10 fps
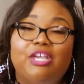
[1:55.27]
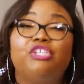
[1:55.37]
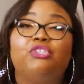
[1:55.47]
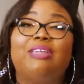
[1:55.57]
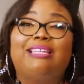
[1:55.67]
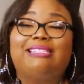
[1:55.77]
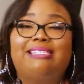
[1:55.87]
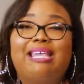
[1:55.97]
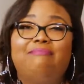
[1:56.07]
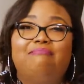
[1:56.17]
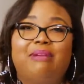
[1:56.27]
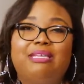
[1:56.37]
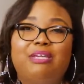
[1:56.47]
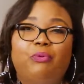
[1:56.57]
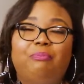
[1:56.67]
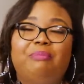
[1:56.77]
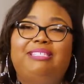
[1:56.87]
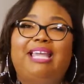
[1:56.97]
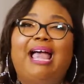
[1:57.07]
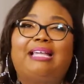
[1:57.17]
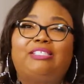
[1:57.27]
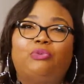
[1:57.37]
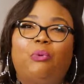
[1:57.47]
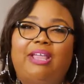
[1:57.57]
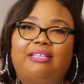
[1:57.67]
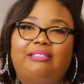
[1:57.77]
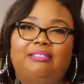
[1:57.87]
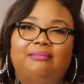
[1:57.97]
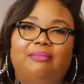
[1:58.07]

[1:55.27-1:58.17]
So that same money would be taxed twice.